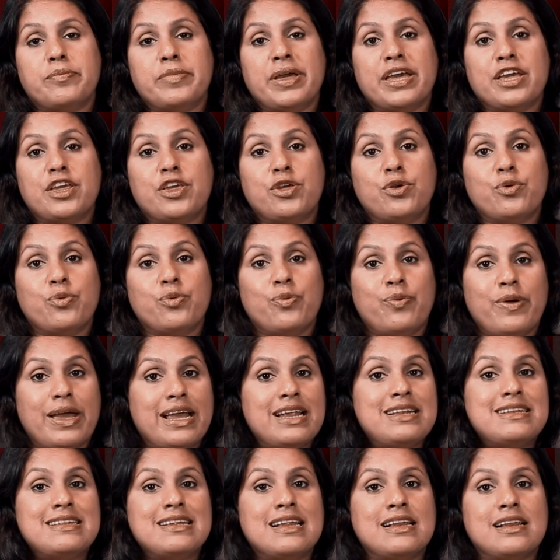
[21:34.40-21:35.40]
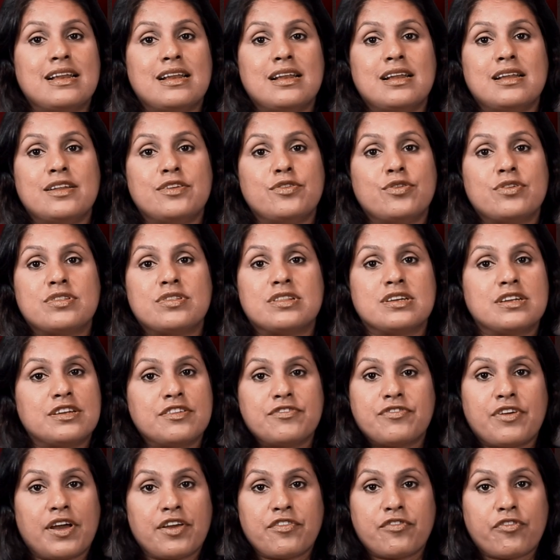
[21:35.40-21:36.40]
make you wait till you're
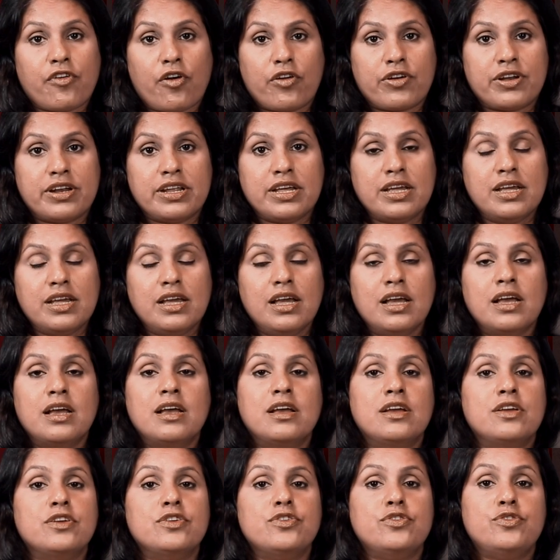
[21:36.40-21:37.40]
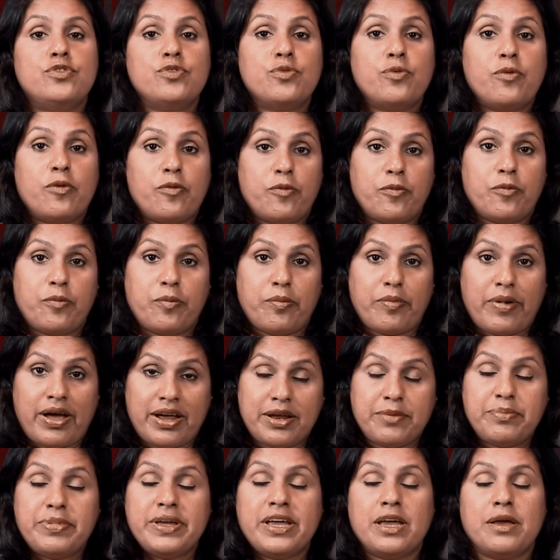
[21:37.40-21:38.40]
35, 40, you
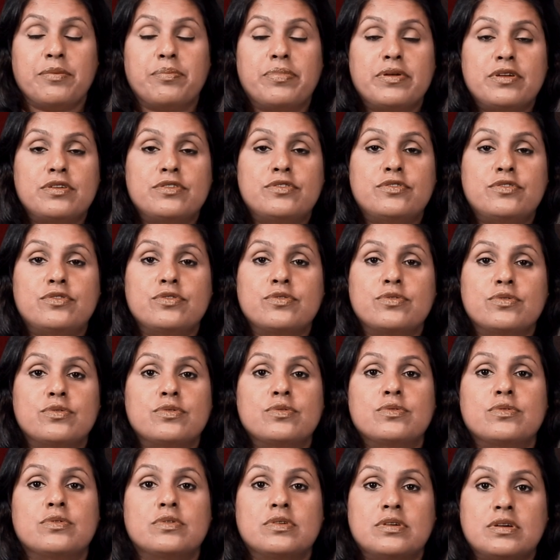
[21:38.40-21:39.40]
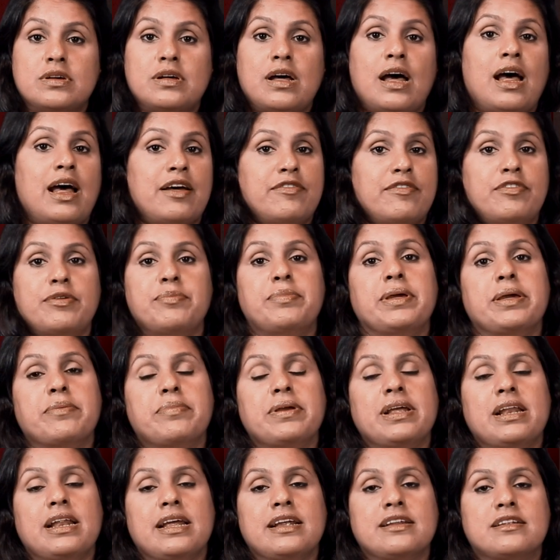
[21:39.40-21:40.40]
might be able to have a
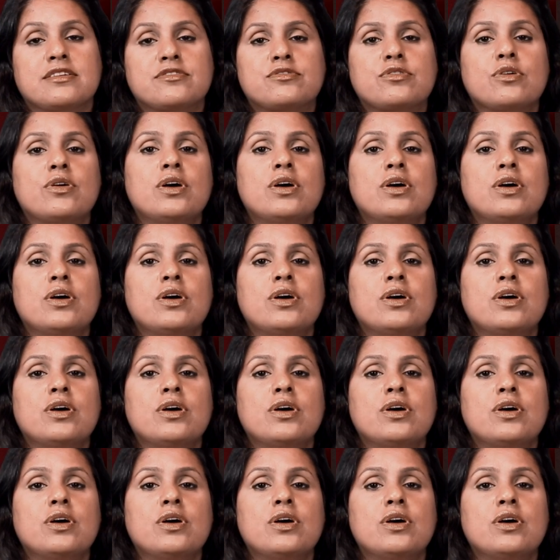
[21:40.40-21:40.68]
baby later.